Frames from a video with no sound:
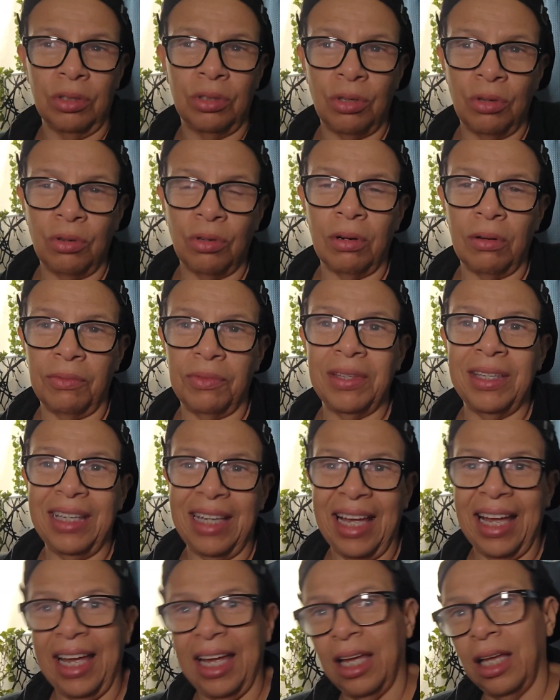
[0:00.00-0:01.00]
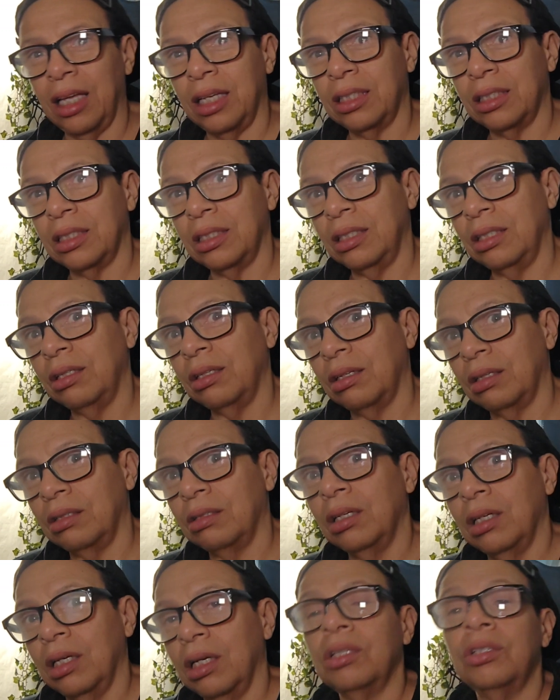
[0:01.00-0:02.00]
turn off the ads and you
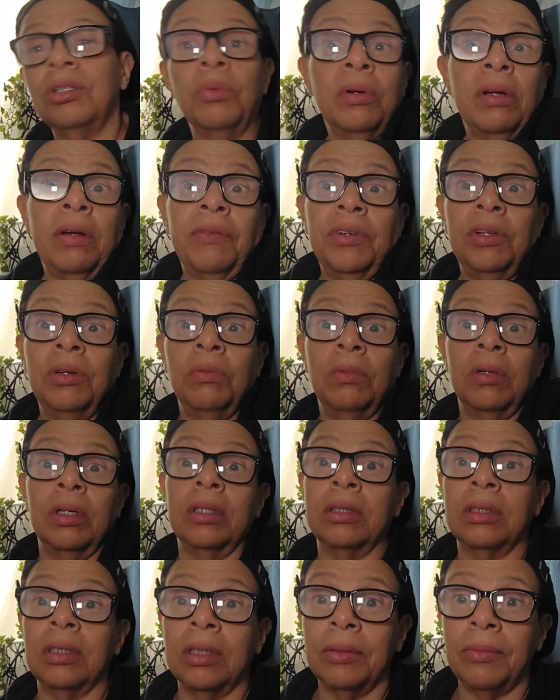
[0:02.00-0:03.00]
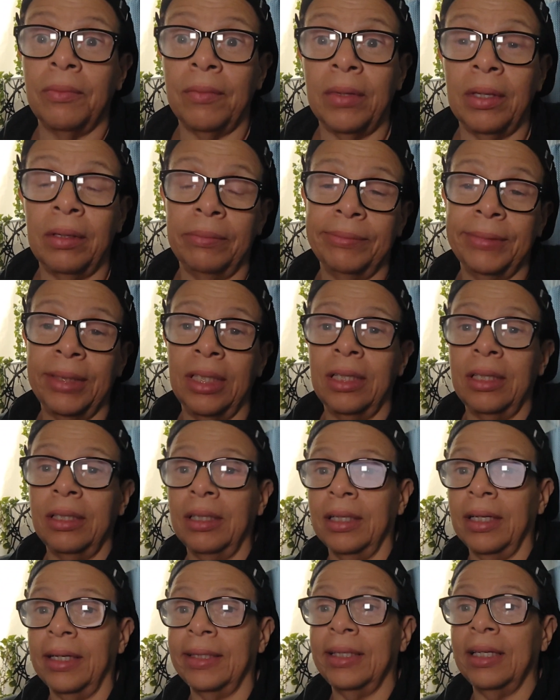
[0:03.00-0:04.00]
can do whatever you want,
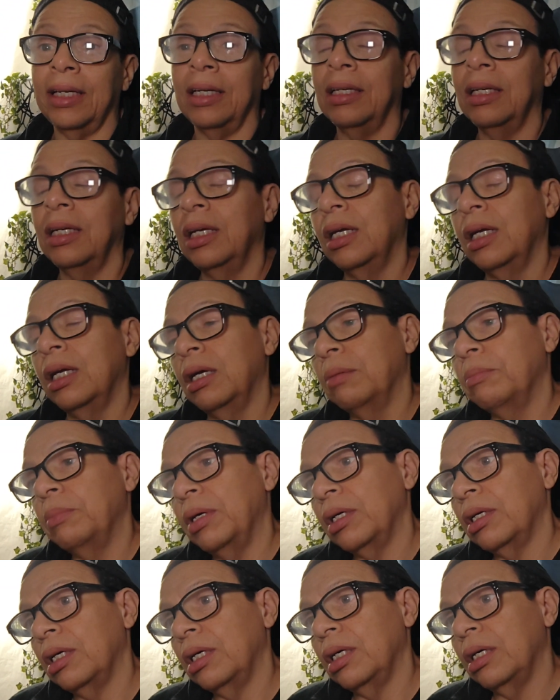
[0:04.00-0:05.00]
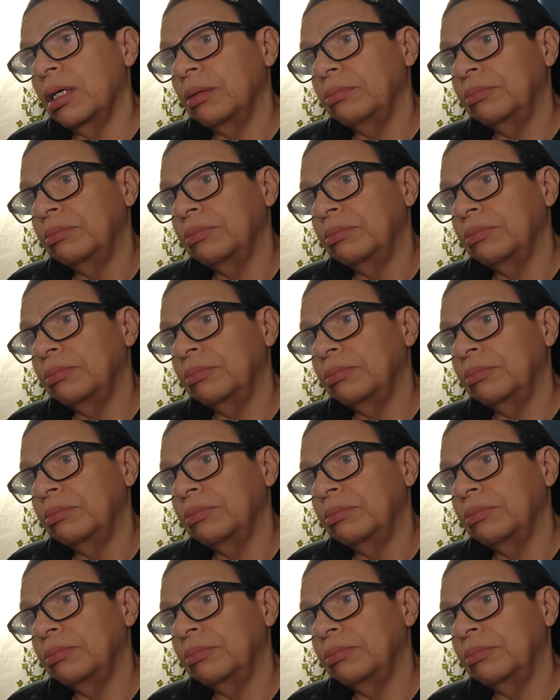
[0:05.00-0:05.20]
like that. But